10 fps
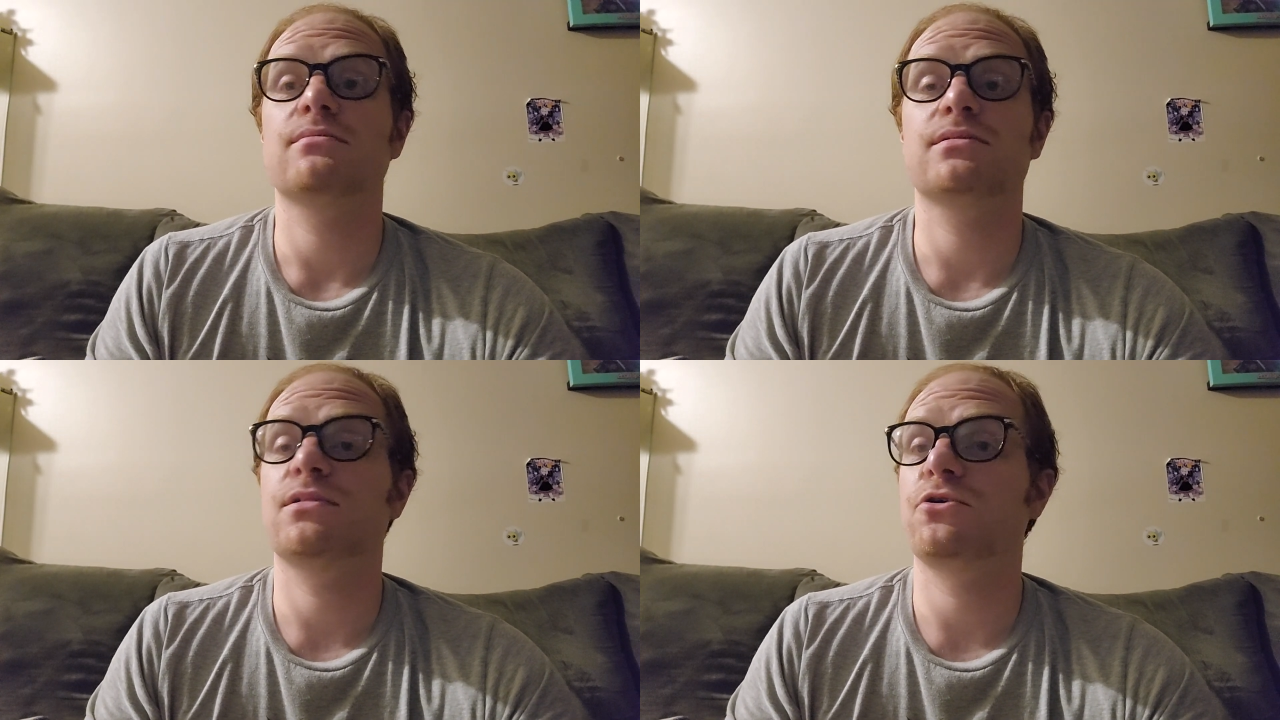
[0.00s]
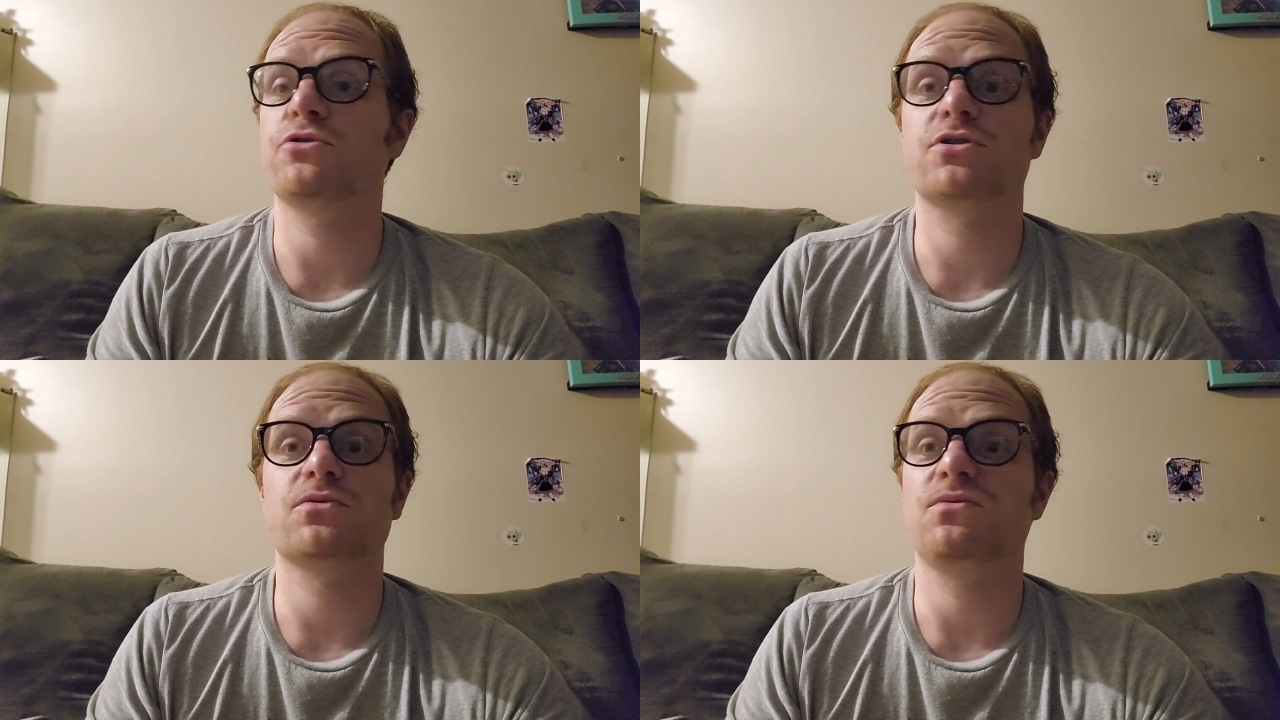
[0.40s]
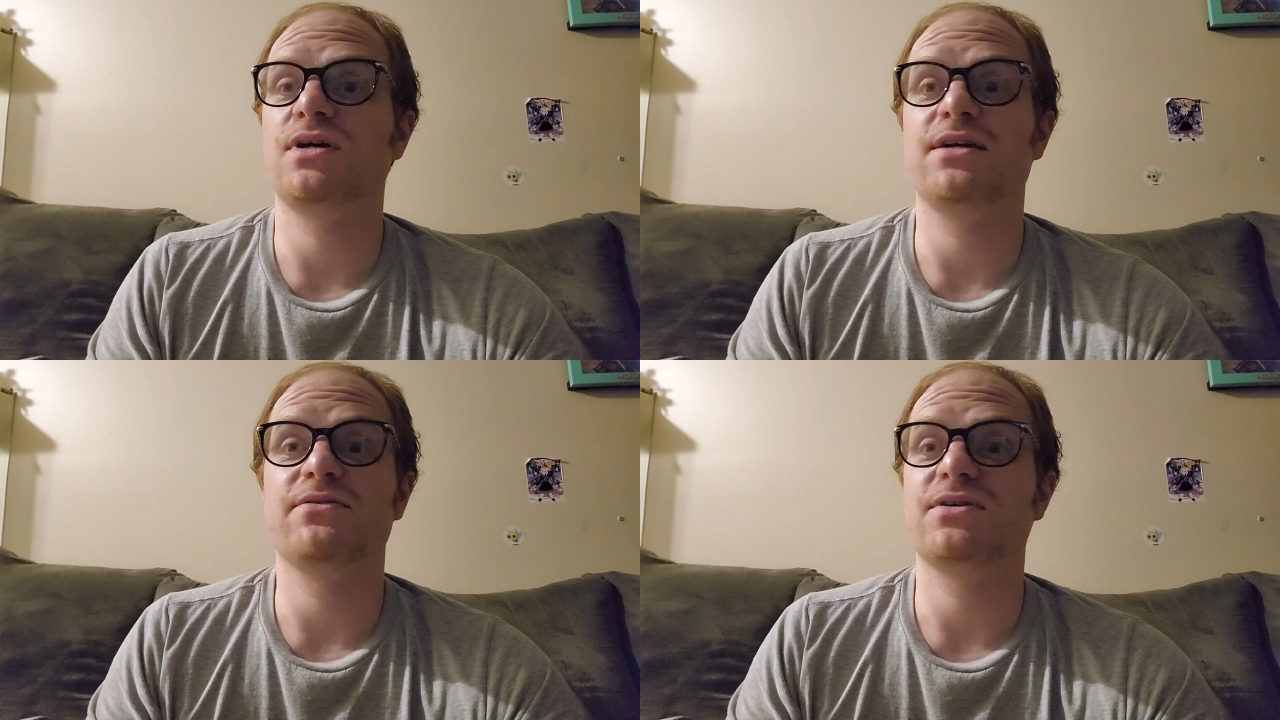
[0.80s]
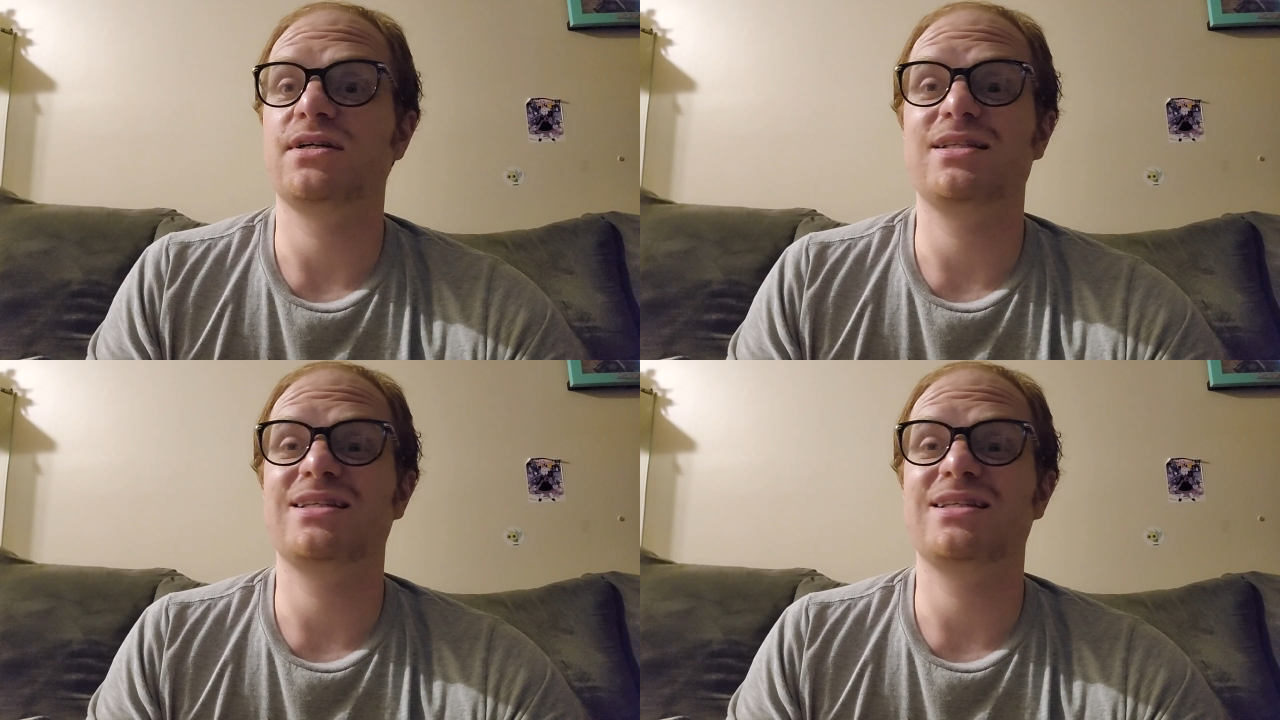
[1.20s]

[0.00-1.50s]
hertz or whatever.